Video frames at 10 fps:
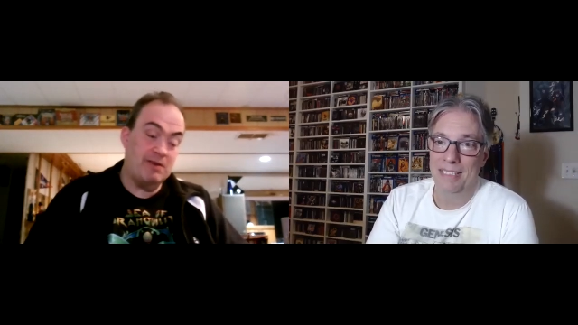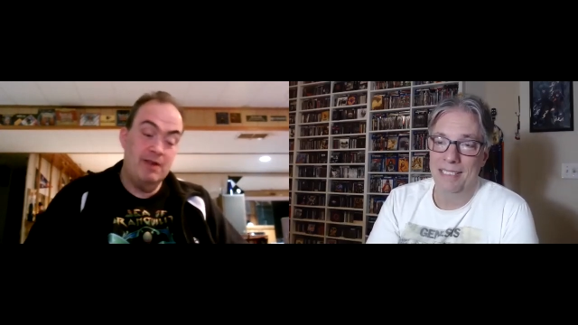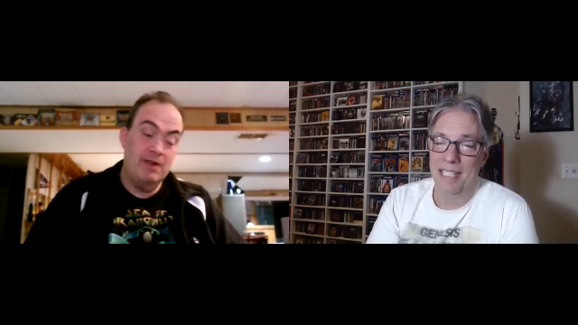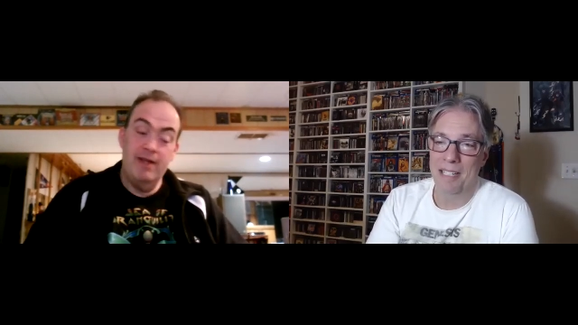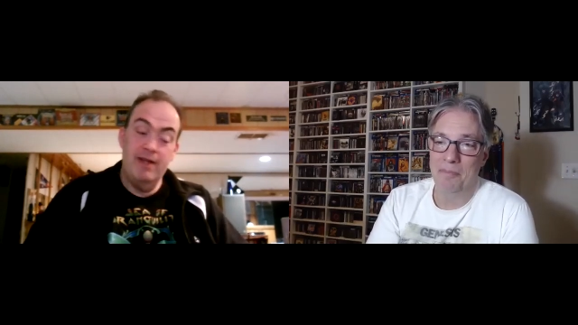
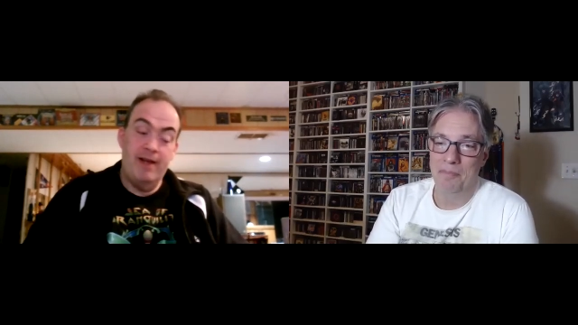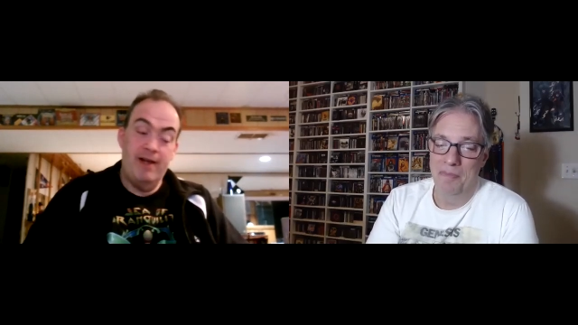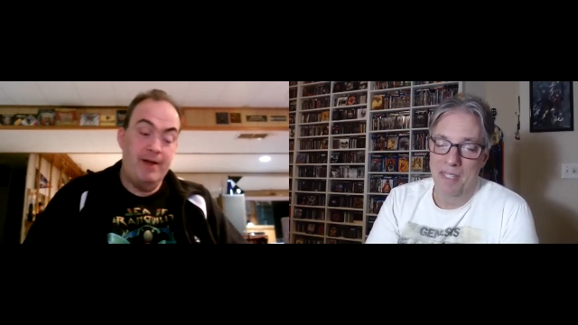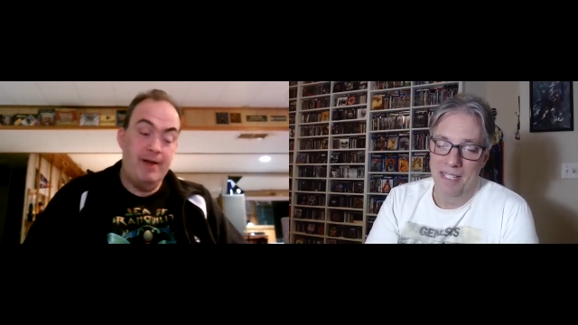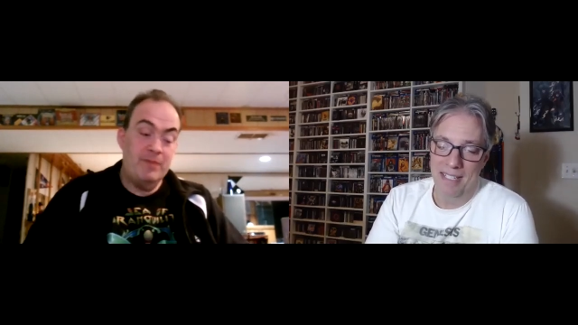Speaker 1: Yeah,
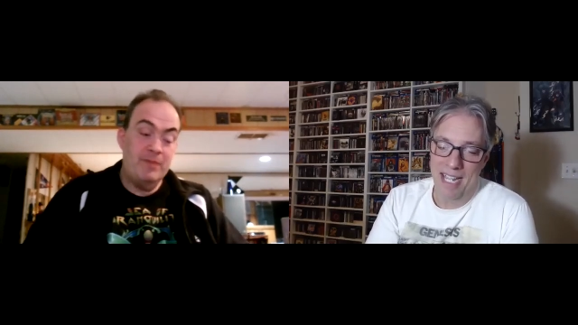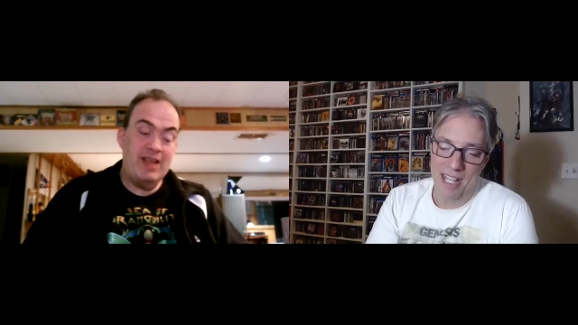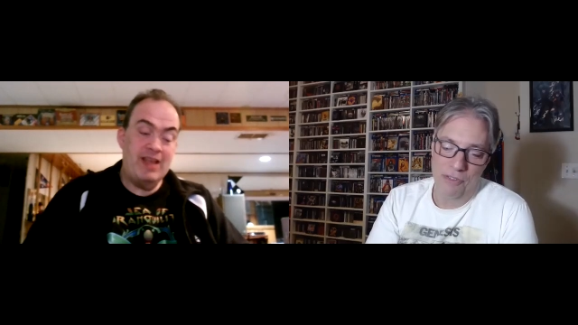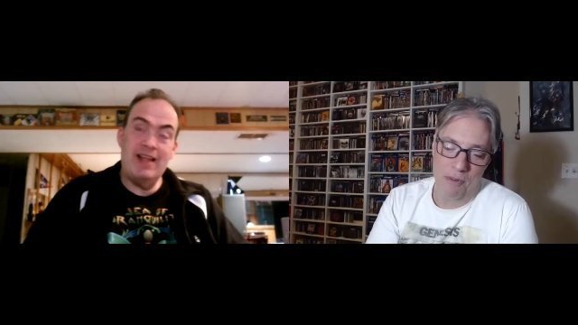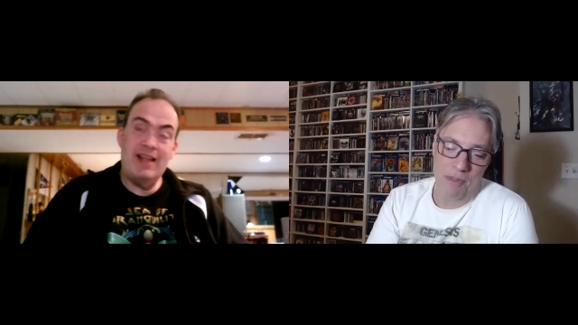yeah, yeah
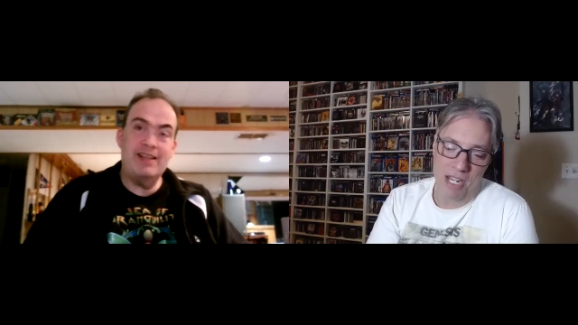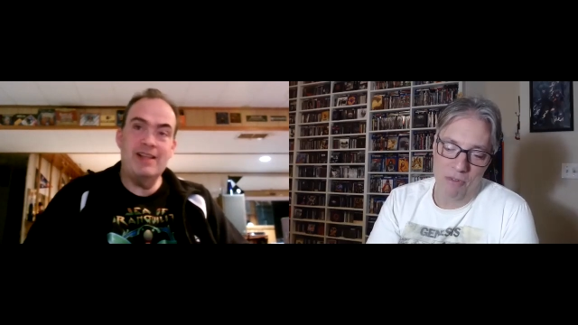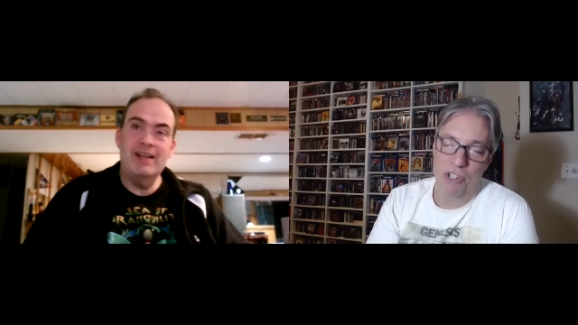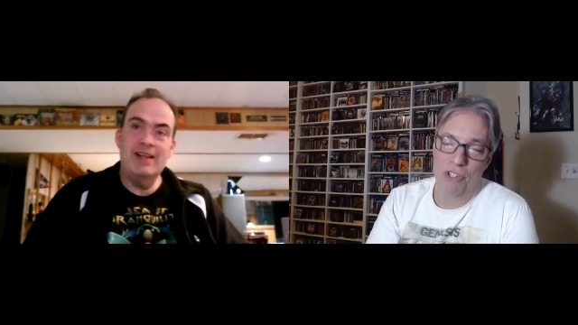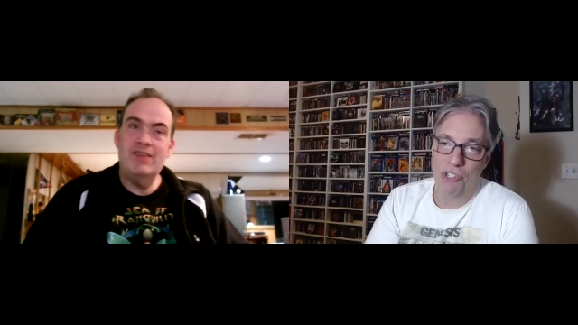that's from the
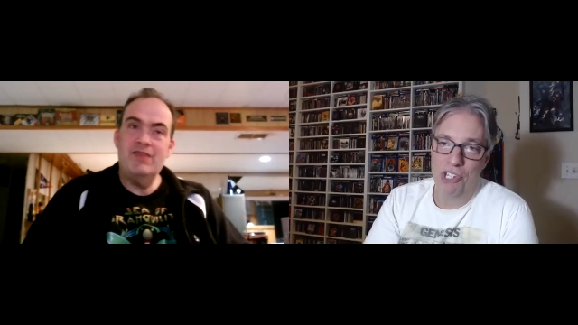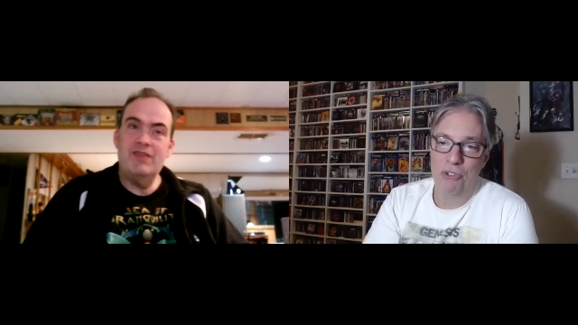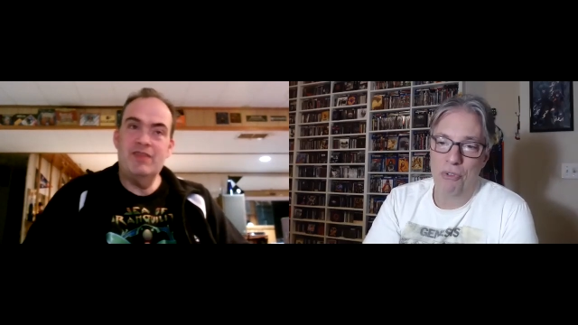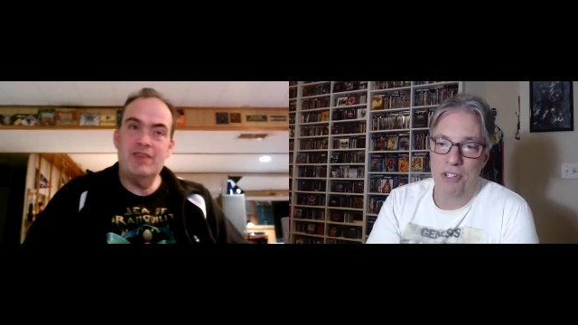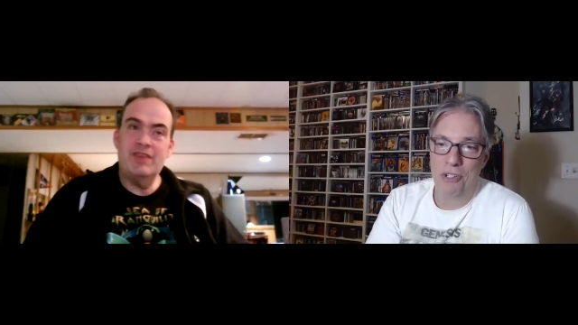original Jesus
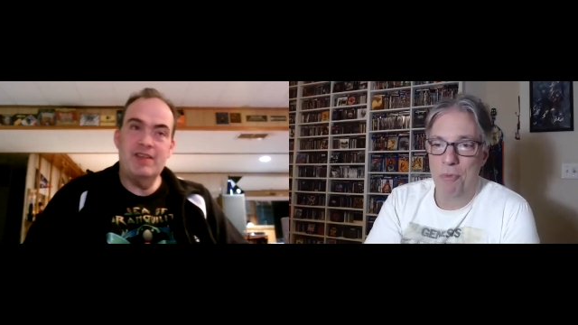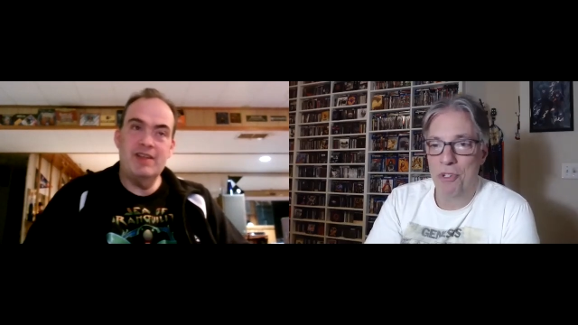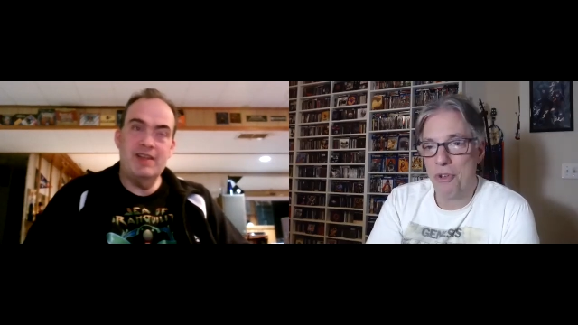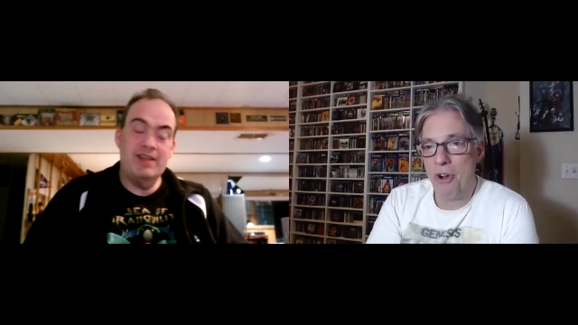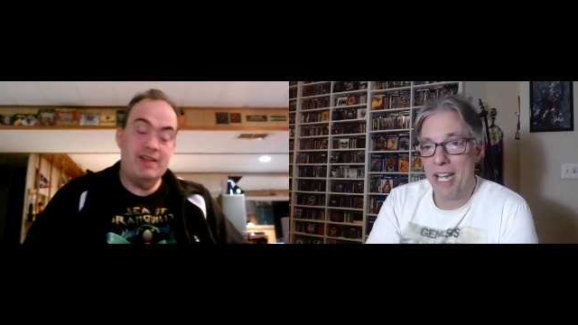Christ
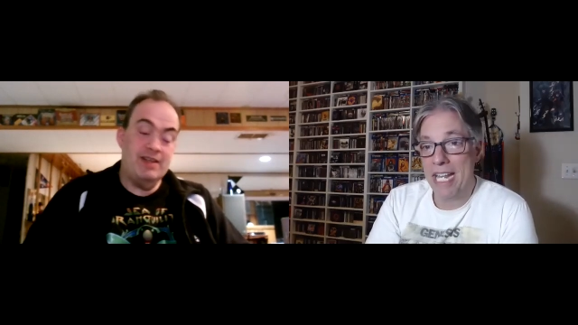Superstar,